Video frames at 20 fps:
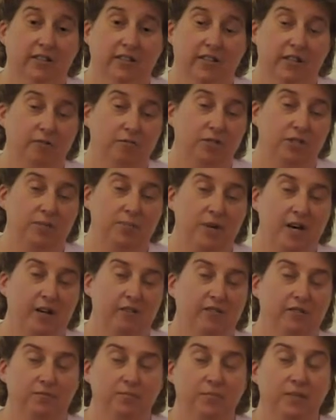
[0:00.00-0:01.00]
It was a
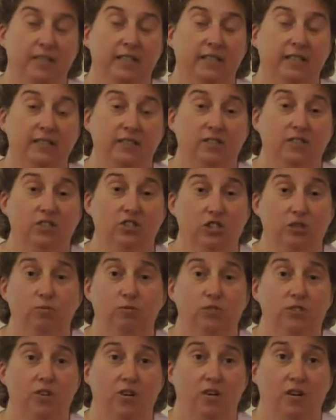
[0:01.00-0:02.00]
matter of minutes and she
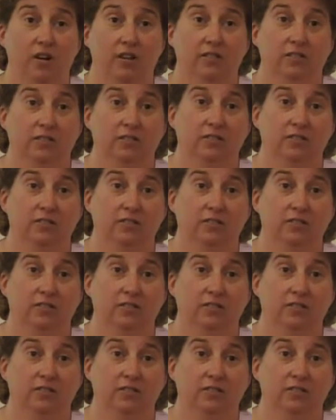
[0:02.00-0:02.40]
was gone.